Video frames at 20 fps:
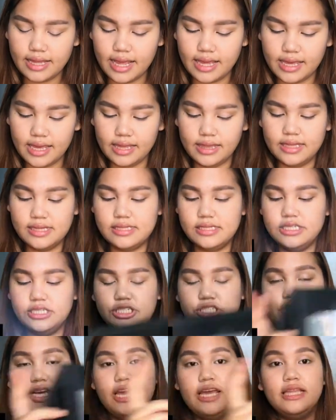taking this
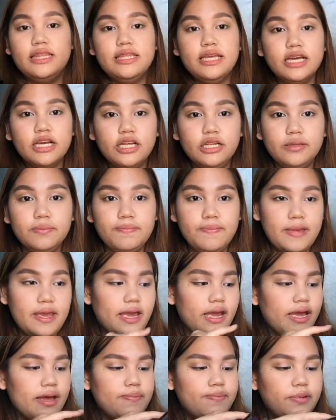shade Tickled
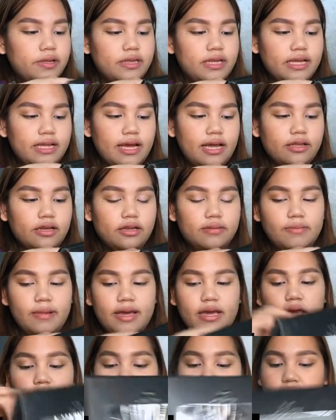Pink, I'm putting that on
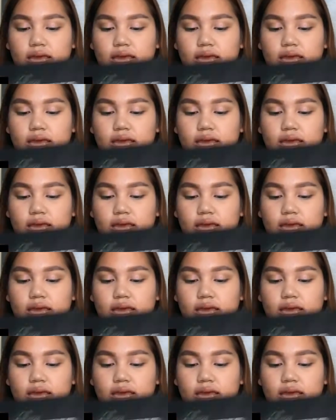my